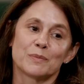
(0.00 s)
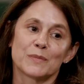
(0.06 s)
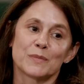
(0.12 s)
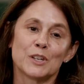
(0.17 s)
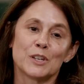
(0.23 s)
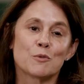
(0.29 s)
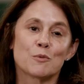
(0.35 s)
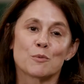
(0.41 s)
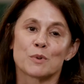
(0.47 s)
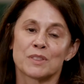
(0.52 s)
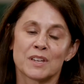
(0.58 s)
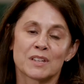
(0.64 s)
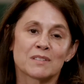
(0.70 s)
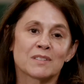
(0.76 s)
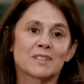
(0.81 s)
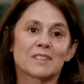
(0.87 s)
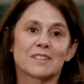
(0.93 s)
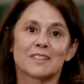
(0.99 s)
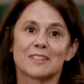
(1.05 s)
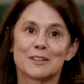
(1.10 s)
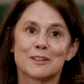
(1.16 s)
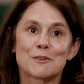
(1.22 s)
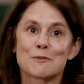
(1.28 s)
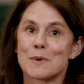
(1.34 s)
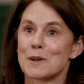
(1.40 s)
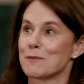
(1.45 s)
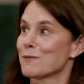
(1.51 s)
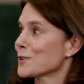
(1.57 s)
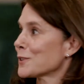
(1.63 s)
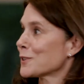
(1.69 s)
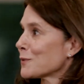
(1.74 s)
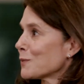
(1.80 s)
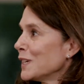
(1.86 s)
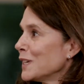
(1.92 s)
within, my
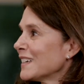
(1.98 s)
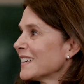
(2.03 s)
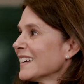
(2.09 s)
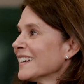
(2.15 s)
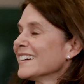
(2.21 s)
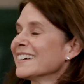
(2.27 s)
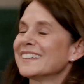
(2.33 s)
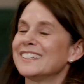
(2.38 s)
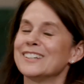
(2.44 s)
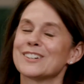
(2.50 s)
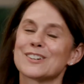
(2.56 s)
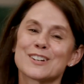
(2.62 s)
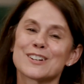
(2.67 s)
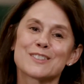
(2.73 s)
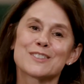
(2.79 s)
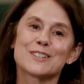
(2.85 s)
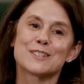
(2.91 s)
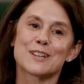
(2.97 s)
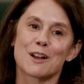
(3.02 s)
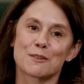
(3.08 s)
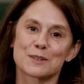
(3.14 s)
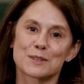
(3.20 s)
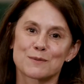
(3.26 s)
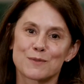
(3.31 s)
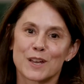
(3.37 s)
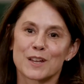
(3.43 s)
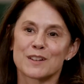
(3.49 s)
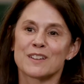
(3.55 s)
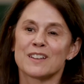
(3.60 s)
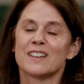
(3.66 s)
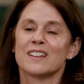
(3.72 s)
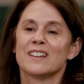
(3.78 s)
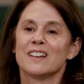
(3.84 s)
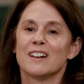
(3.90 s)
first week here at the Dallas Fed,
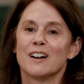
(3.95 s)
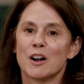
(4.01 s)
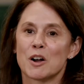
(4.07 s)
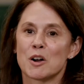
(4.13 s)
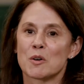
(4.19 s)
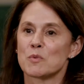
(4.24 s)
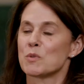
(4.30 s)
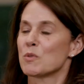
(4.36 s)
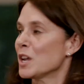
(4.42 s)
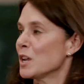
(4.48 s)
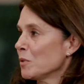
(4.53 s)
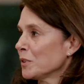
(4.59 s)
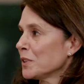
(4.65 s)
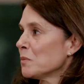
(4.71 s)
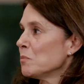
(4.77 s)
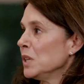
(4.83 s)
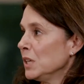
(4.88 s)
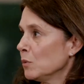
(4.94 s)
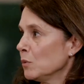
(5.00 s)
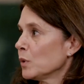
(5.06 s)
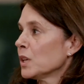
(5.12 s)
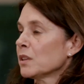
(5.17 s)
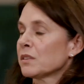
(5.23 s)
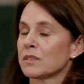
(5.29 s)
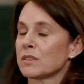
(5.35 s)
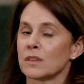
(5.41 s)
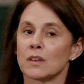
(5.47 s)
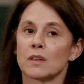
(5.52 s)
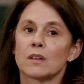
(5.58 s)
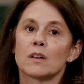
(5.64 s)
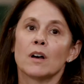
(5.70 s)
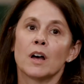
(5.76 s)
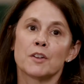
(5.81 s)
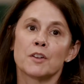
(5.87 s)
we were able to meet with
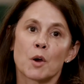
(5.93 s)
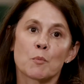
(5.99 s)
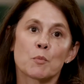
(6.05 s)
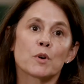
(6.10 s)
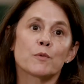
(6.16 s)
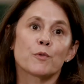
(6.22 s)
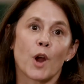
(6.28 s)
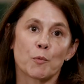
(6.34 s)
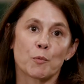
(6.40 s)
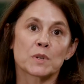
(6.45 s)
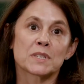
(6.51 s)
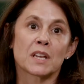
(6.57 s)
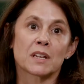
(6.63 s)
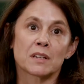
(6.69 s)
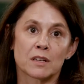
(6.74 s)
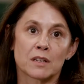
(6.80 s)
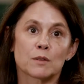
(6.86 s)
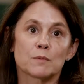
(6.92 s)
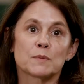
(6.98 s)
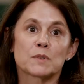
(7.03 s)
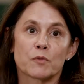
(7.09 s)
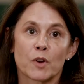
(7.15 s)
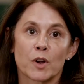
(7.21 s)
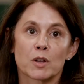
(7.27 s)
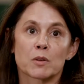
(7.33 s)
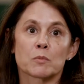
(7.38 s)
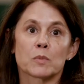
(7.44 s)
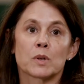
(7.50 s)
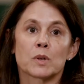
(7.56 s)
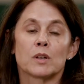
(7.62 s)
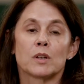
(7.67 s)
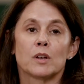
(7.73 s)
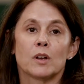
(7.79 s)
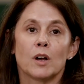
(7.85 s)
a number of representatives from
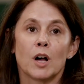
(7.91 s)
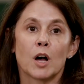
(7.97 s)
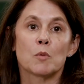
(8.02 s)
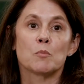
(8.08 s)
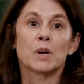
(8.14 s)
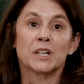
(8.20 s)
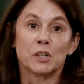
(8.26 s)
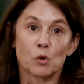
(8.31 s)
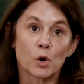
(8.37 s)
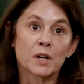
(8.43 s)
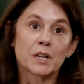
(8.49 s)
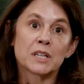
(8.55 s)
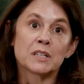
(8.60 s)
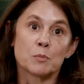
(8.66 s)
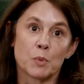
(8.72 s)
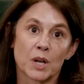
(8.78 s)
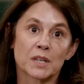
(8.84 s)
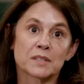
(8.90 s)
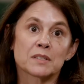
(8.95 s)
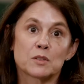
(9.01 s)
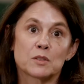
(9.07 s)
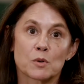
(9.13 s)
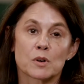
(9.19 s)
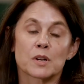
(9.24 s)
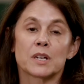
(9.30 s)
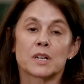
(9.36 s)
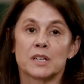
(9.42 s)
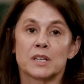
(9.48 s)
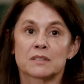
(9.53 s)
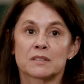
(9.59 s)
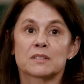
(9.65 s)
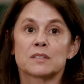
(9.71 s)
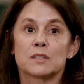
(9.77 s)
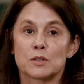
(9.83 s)
minority depository
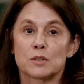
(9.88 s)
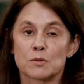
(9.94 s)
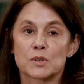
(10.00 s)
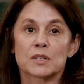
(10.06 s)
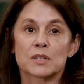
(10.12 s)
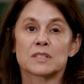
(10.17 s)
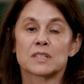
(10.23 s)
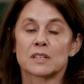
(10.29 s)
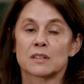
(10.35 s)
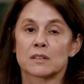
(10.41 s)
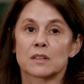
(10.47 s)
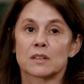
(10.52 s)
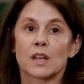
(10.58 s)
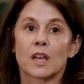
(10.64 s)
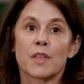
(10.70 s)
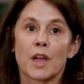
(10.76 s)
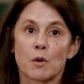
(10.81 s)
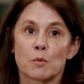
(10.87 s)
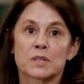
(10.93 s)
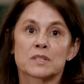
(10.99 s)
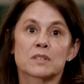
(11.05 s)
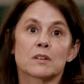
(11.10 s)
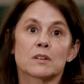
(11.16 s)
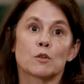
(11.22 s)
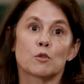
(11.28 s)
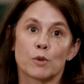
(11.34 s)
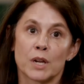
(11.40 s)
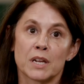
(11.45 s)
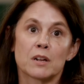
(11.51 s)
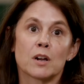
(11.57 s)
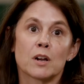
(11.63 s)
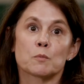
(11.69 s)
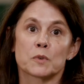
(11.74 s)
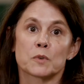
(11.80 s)
institutions. And that was a great
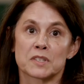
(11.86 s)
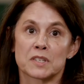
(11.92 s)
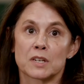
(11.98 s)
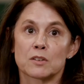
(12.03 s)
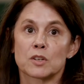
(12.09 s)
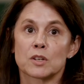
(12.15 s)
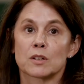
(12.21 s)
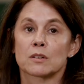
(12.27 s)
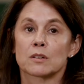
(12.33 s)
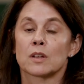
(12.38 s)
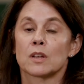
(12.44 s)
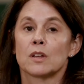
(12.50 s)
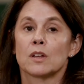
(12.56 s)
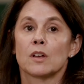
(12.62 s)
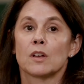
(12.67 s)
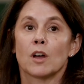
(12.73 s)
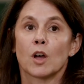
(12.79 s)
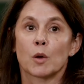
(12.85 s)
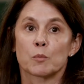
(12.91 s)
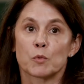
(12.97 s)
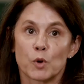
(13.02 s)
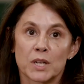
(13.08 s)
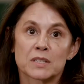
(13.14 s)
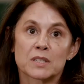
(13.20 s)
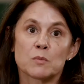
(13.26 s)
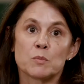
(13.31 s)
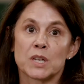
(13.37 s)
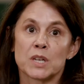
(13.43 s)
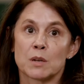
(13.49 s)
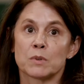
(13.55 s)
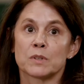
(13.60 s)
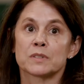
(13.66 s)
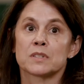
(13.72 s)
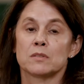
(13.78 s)
conversation. Great to be
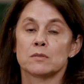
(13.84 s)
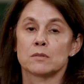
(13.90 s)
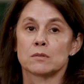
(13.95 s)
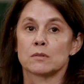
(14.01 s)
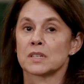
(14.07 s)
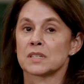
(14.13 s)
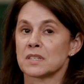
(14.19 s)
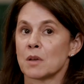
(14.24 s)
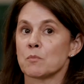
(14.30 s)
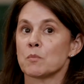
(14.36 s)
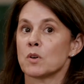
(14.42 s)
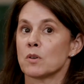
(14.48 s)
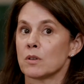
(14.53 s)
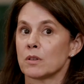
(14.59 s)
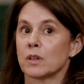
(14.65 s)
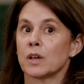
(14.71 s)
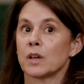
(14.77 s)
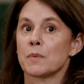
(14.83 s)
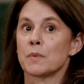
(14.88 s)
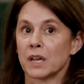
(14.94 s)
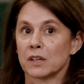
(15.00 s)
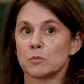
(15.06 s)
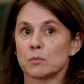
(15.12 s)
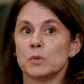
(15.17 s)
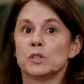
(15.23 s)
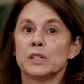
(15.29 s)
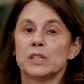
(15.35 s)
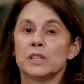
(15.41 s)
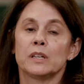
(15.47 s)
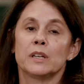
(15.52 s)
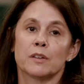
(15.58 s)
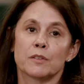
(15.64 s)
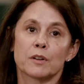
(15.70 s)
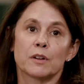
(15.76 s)
able to assemble that community
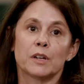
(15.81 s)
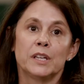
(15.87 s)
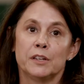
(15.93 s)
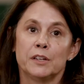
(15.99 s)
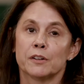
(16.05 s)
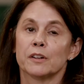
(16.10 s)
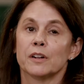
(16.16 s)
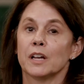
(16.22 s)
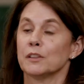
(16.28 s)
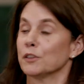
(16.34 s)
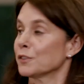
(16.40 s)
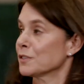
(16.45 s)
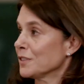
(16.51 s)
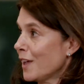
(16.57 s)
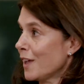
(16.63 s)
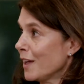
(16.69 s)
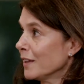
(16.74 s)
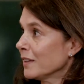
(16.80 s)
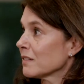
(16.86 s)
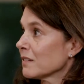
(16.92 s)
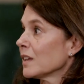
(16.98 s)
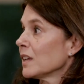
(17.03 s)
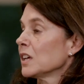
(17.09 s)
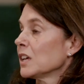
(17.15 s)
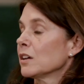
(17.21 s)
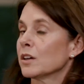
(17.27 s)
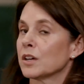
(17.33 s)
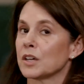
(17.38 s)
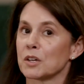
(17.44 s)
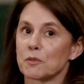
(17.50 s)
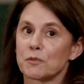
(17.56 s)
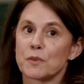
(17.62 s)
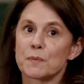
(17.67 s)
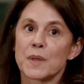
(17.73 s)
together here. I learned a lot
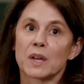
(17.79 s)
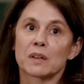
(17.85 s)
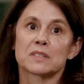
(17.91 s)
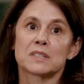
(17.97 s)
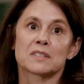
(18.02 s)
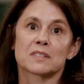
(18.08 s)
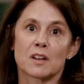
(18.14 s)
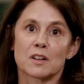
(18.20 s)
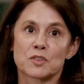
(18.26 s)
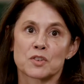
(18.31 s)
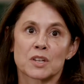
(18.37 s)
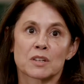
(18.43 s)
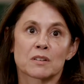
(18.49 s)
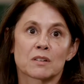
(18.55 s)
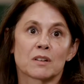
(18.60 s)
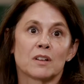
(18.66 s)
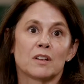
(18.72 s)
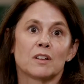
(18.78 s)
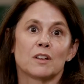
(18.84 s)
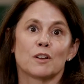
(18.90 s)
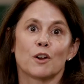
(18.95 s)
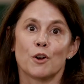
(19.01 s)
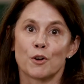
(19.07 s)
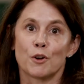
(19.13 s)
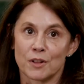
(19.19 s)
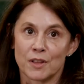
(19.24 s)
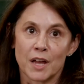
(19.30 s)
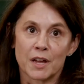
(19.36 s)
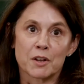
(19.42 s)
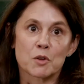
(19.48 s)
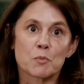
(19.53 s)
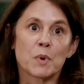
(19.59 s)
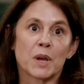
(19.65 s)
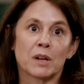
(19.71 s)
from that discussion, heard a lot
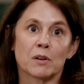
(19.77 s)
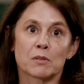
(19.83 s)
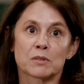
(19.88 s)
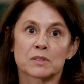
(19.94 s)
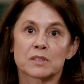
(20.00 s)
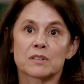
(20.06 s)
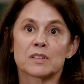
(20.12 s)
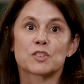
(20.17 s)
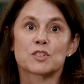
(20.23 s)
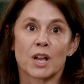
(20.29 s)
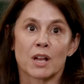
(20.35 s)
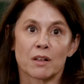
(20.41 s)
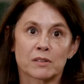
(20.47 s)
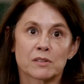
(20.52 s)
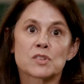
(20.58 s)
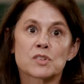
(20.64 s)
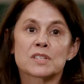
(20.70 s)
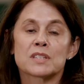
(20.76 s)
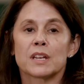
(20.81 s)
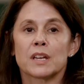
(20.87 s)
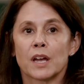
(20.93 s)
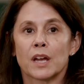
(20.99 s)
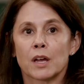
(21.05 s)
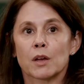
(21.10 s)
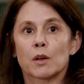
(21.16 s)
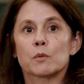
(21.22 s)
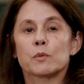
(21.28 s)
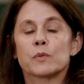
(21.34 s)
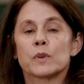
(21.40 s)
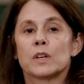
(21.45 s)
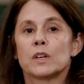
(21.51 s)
about the challenges they have,